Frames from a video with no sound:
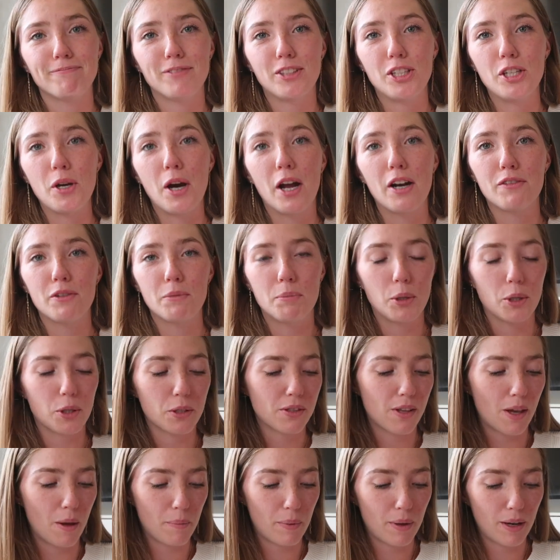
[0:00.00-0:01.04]
you out of a book
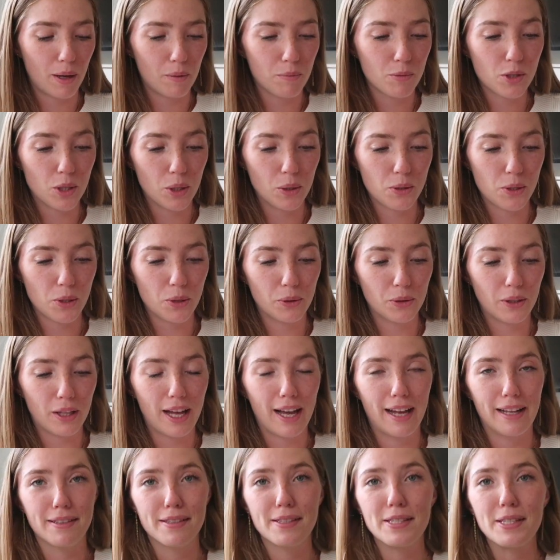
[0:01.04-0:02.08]
slump, and I'm so
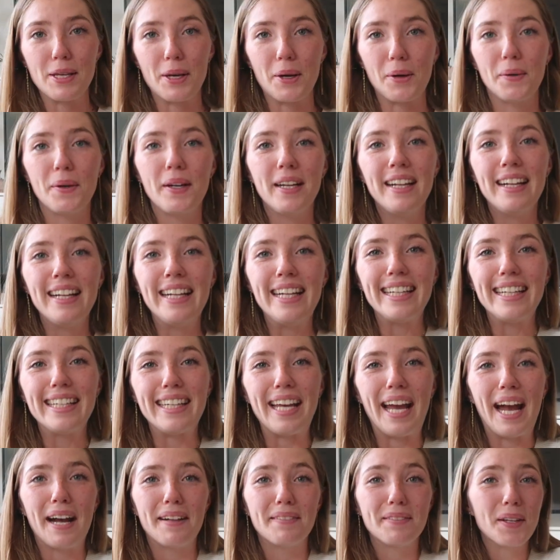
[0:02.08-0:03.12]
glad. So
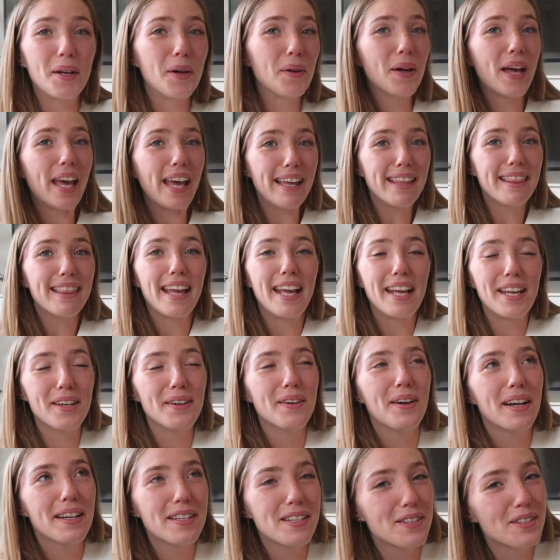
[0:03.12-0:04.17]
yeah, okay, thank you
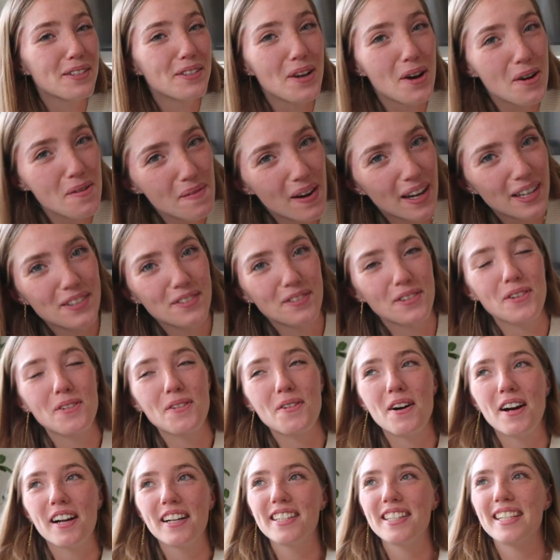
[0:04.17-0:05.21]
guys so much for
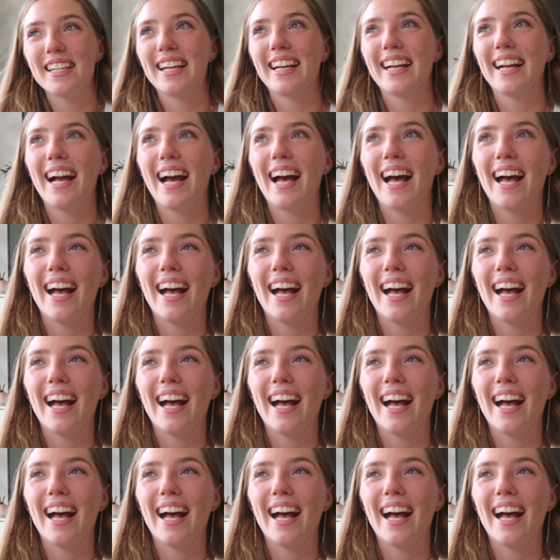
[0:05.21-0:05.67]
watching.